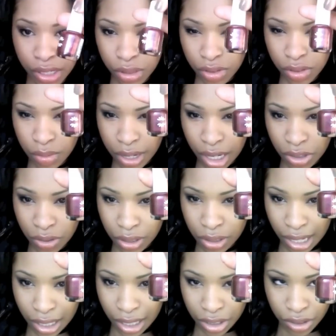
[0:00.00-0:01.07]
one's from Natural
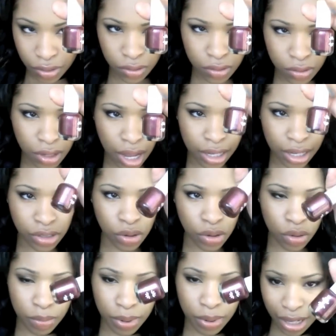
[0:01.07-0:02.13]
Collection and it's
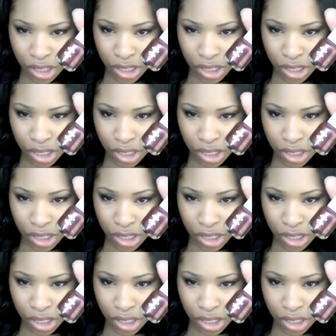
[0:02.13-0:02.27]
called Black